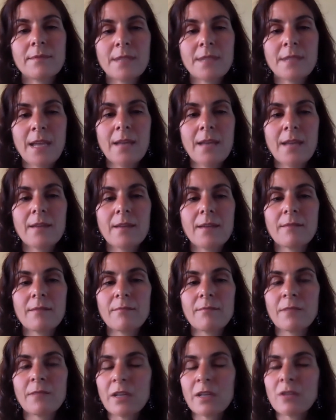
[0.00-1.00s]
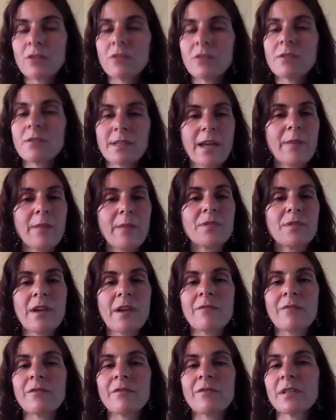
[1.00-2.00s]
take little steps
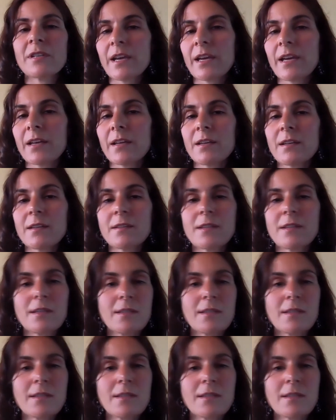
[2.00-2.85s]
every day.